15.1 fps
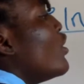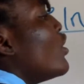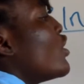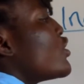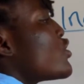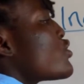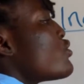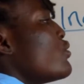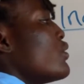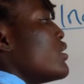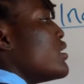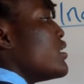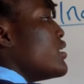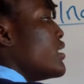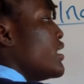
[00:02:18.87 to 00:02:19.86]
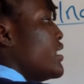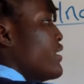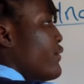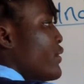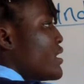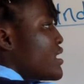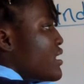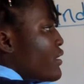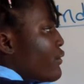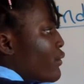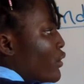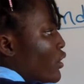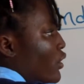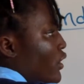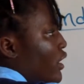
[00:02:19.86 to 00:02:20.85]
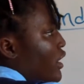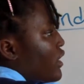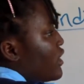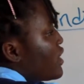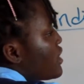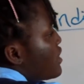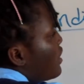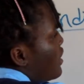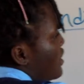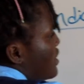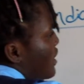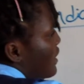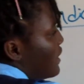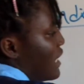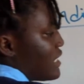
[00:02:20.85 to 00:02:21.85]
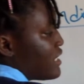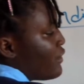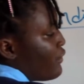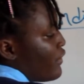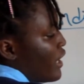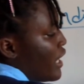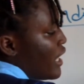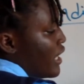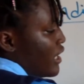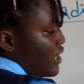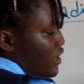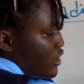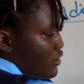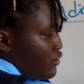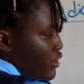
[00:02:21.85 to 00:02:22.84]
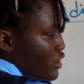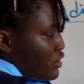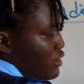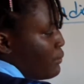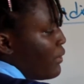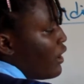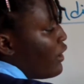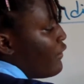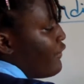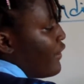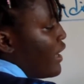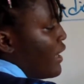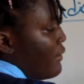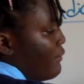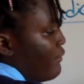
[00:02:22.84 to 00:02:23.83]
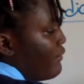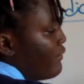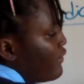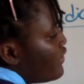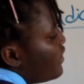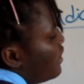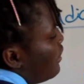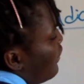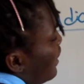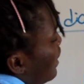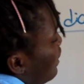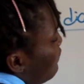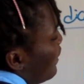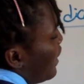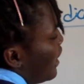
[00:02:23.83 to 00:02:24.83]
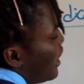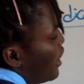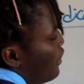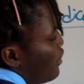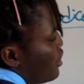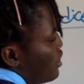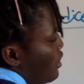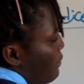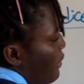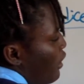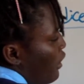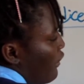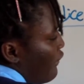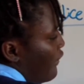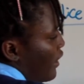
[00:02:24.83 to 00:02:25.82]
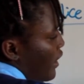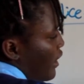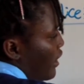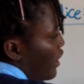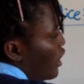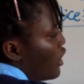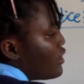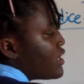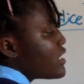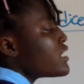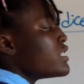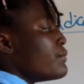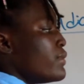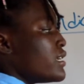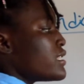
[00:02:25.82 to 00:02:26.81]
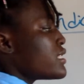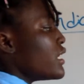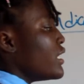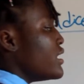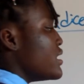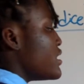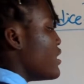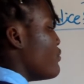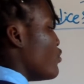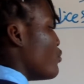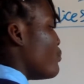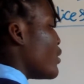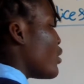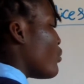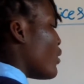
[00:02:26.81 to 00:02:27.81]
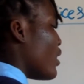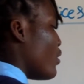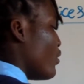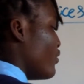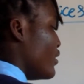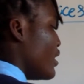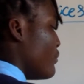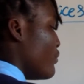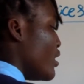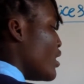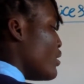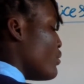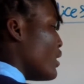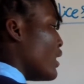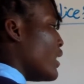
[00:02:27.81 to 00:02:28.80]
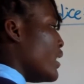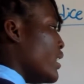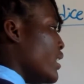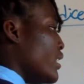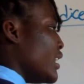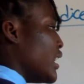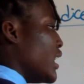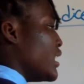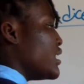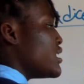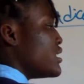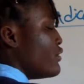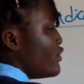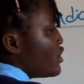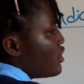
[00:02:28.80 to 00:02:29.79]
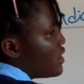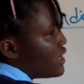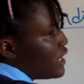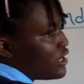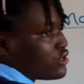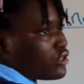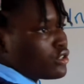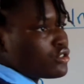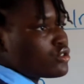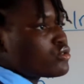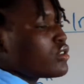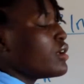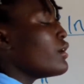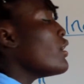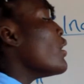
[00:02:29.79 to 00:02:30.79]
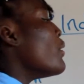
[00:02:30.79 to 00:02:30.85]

Law 2, the divisive law. This law states that if A is raised to the power of m divided by A raised to the power of m, since the bases are the same, you pick one of them, A, and this division sign turns to